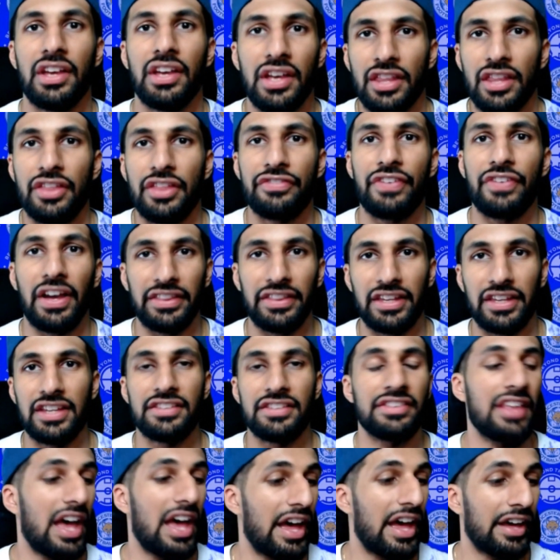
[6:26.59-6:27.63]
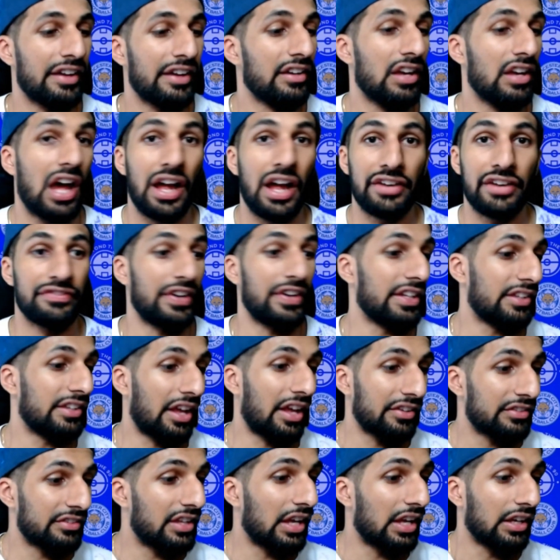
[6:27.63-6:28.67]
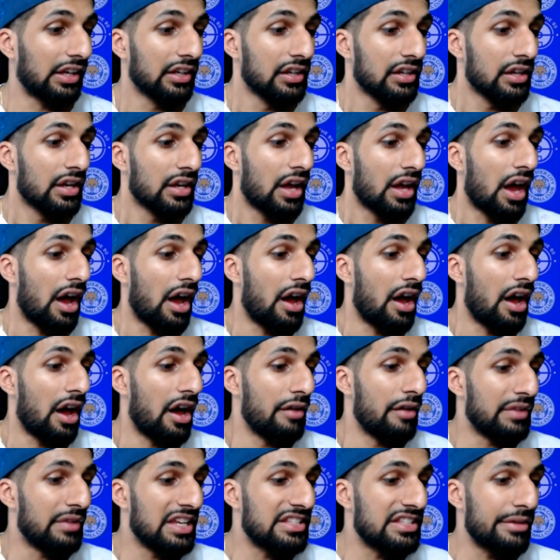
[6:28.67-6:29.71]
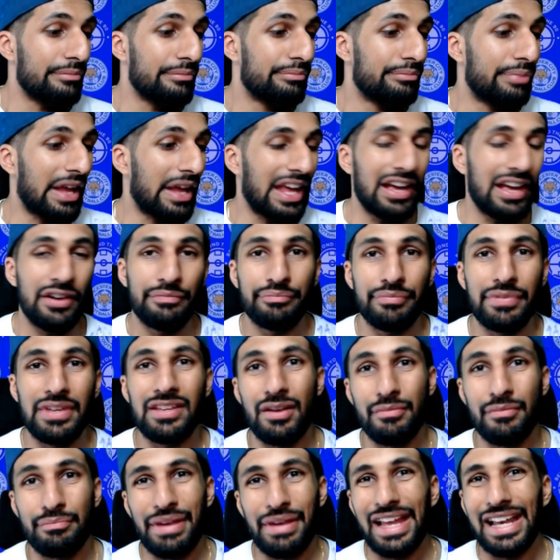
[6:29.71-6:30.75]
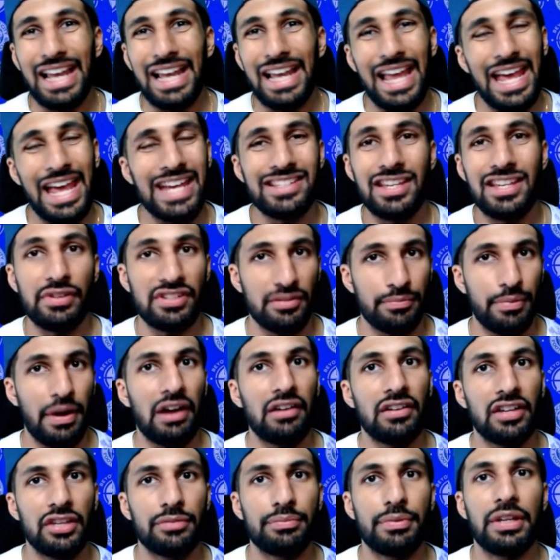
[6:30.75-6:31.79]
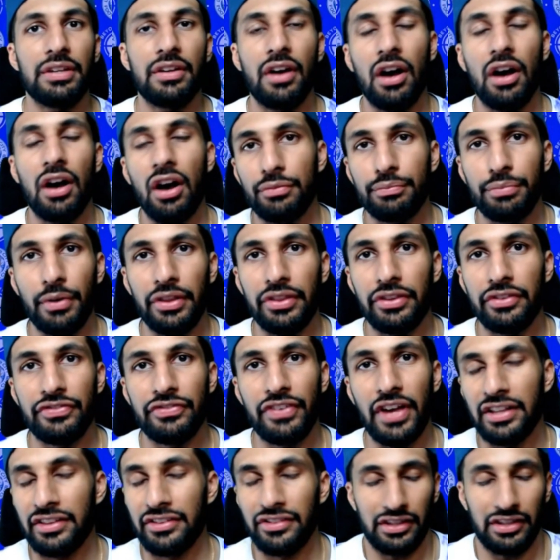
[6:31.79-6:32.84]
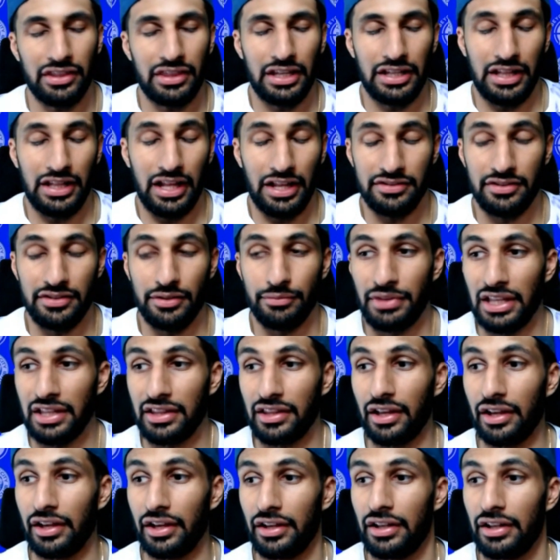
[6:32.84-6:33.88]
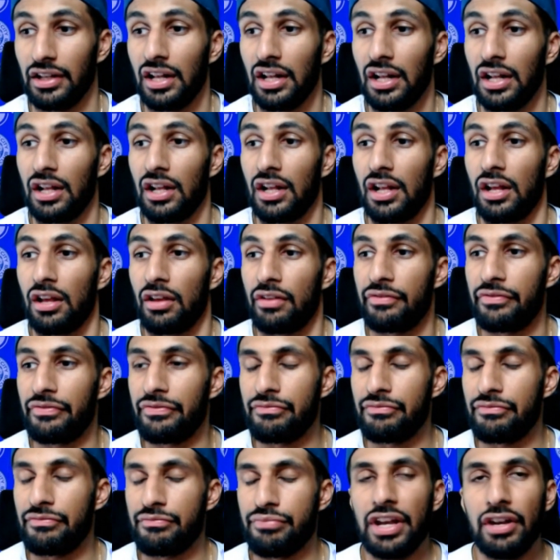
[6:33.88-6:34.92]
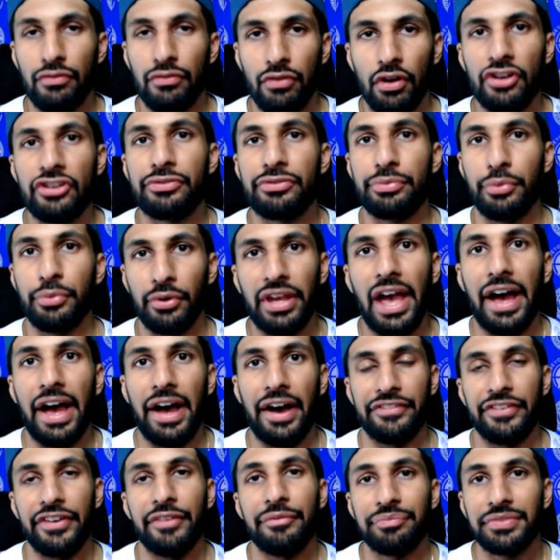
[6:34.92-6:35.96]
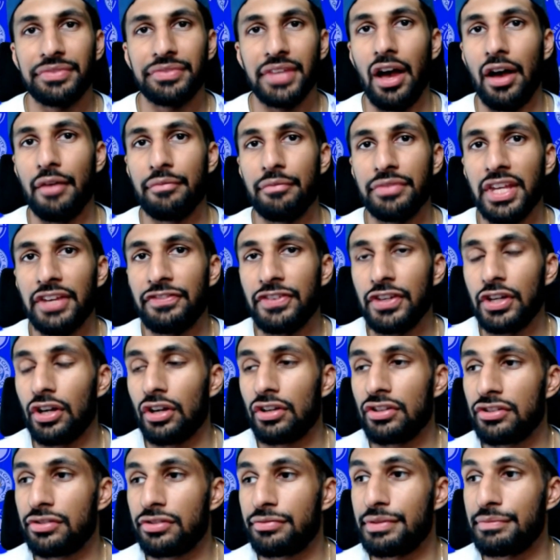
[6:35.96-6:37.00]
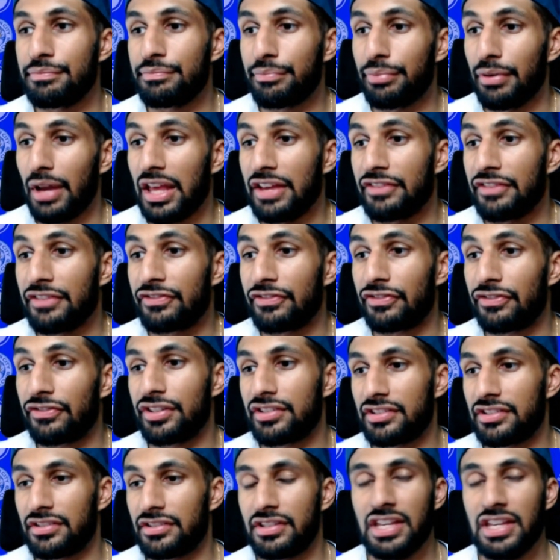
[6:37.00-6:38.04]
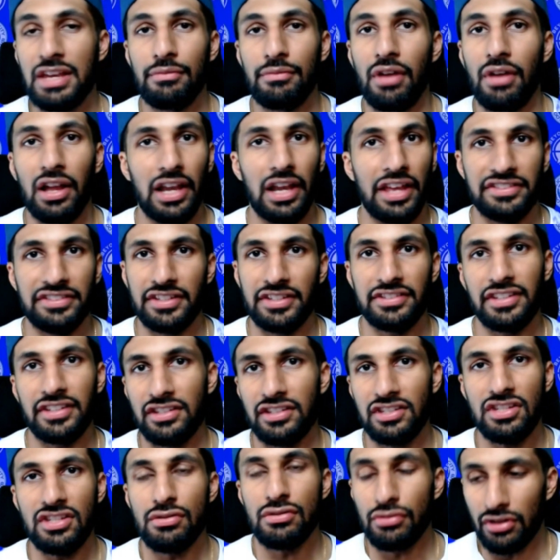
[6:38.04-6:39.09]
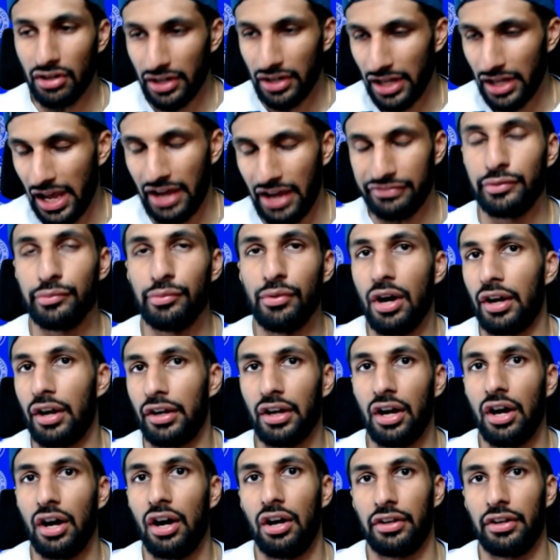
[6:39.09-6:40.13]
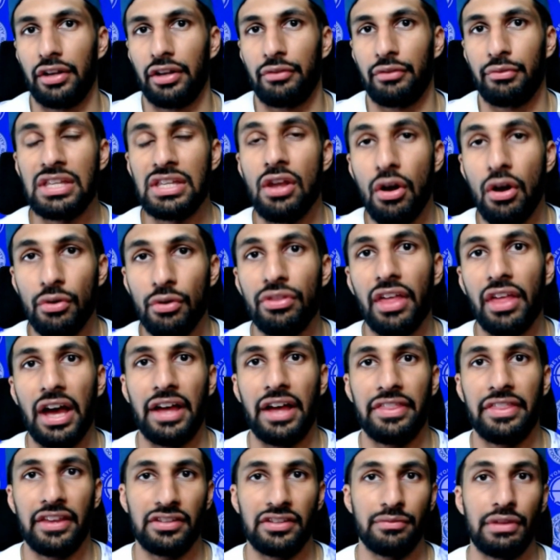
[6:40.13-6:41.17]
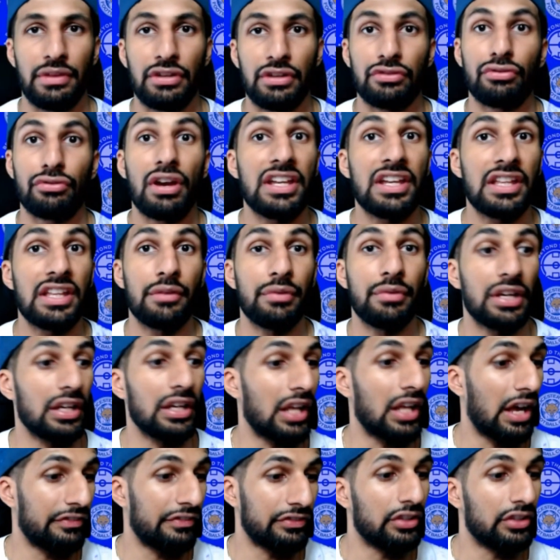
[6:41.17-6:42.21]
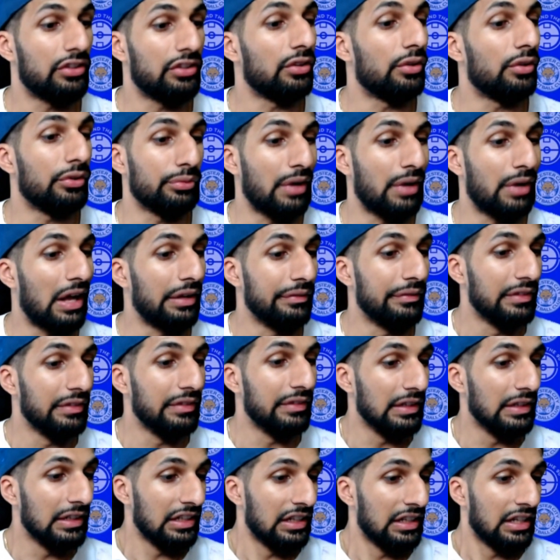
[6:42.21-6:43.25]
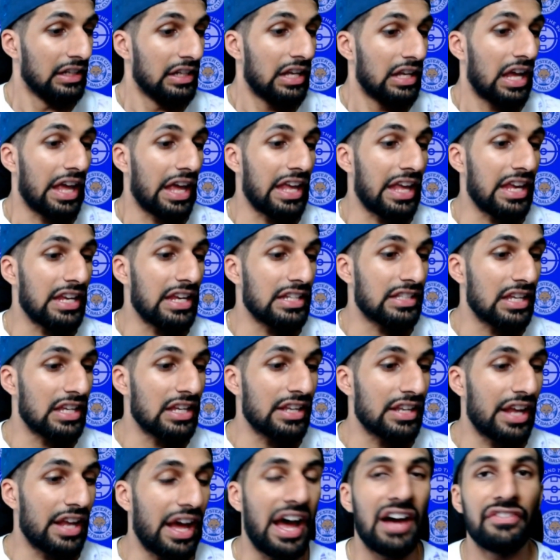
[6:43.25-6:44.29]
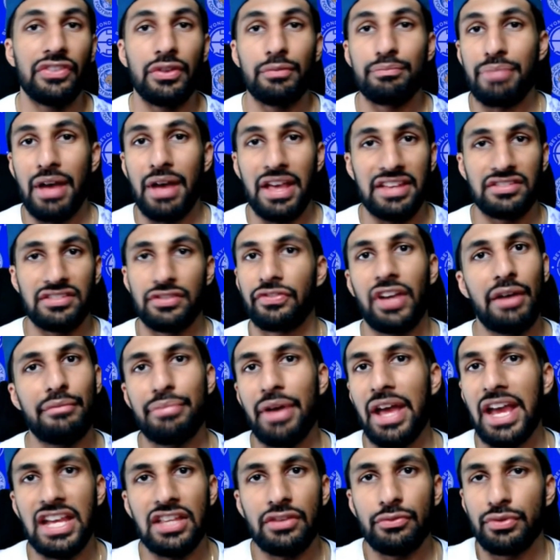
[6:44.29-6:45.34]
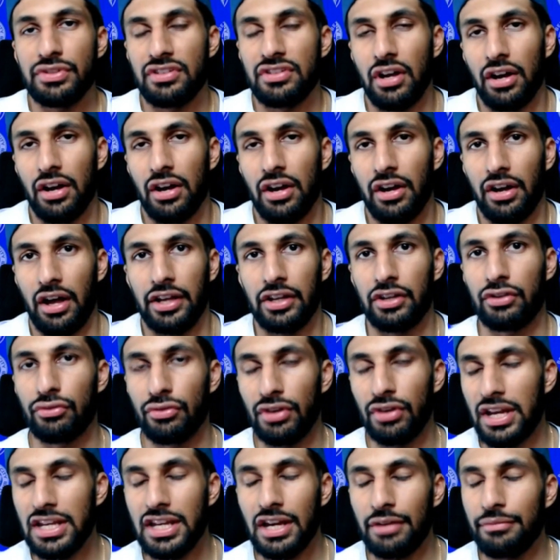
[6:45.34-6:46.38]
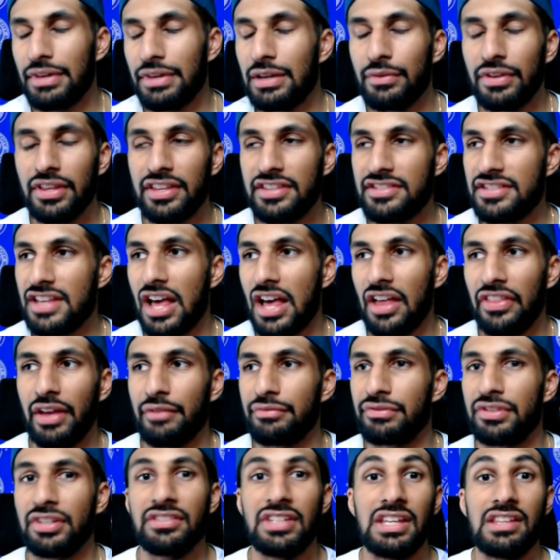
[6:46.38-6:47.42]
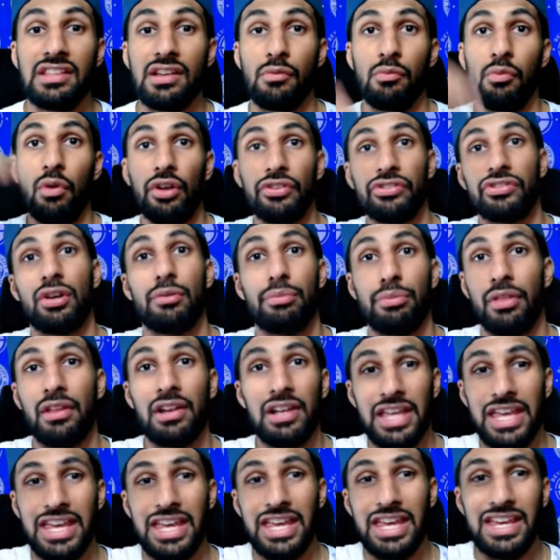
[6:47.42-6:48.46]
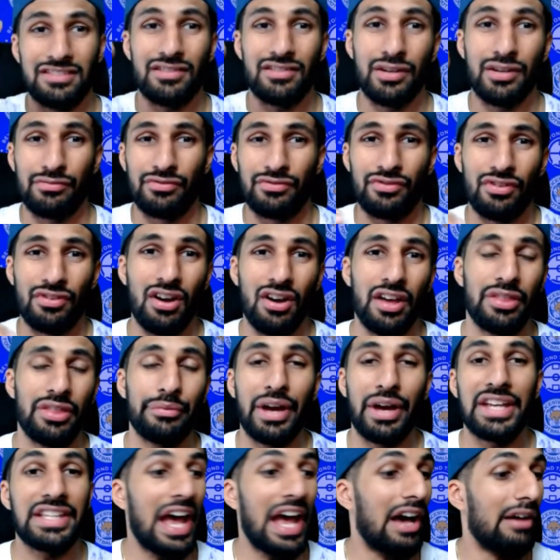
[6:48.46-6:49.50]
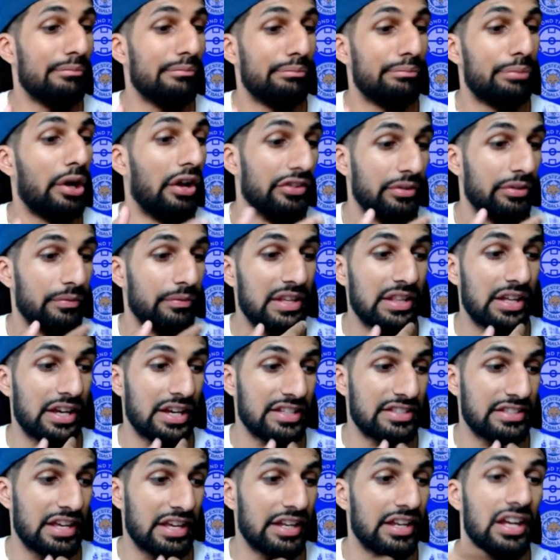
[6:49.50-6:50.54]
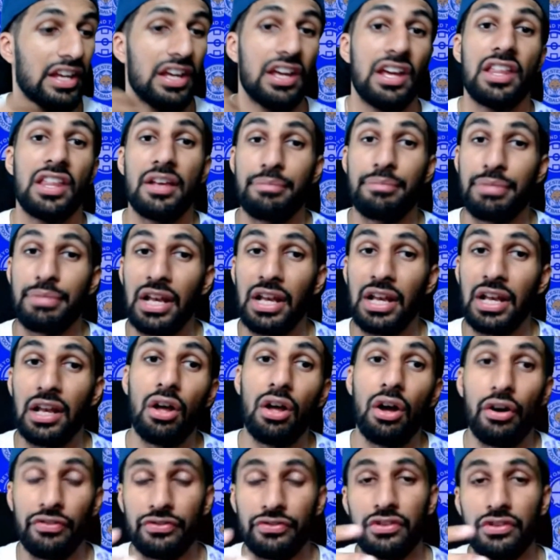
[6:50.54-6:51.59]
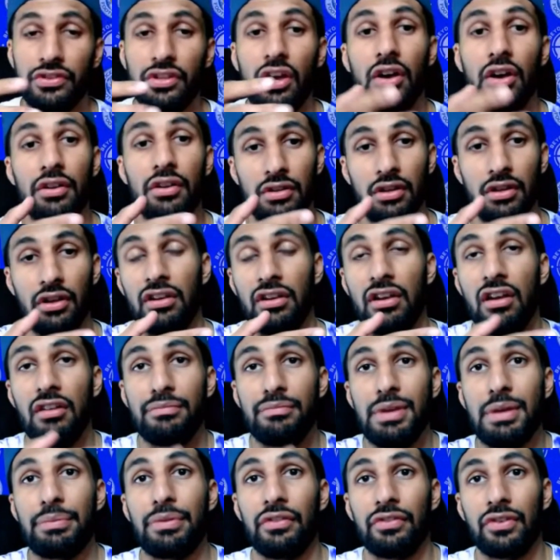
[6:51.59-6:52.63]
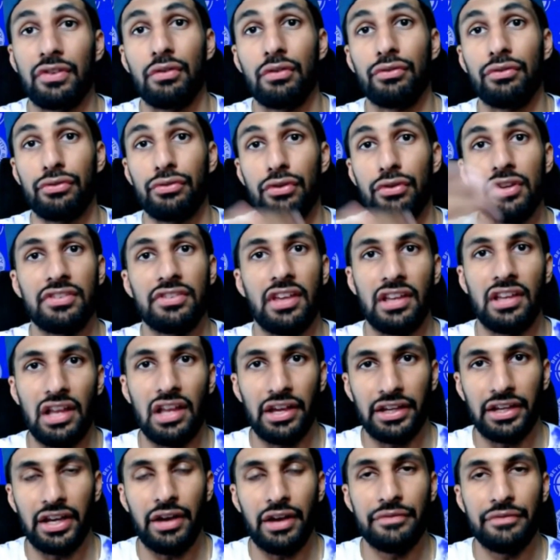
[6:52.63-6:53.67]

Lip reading: the fact that he's there and fantastic. He's a bit lazy, which apparently has been harsh by the fans. I think that's something that Brendan Rodgers will get out of him. If you're going to be playing for a team like Leicester City, you're going to have to work harder. We know that, and that's some of the training that we're going to have to do as well. He didn't have the best of campaigns, which I agree. I mean, with the Southampton team that was top of the league, he's come right the way down. But something that he said, there've been a lot of people that have come through. He said, like